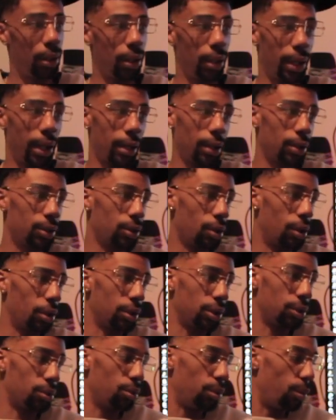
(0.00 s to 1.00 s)
A lot of guitars
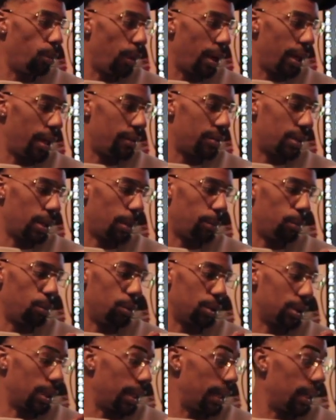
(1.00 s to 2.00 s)
is through the wave sample,
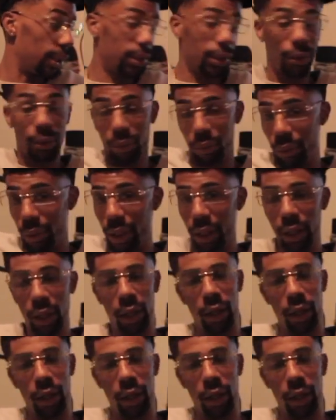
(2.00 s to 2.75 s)
it's not actually through it.